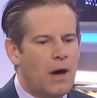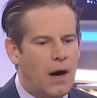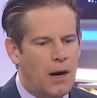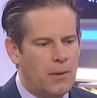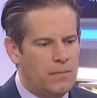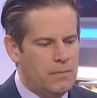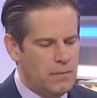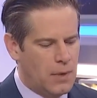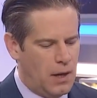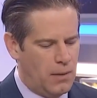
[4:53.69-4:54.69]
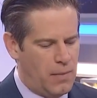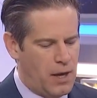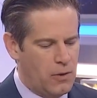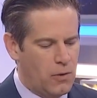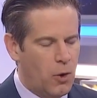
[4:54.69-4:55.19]

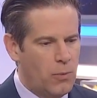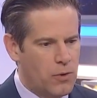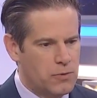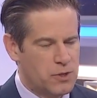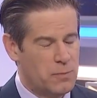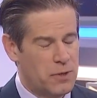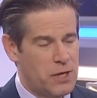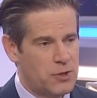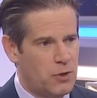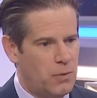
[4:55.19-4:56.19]
homeowners or potential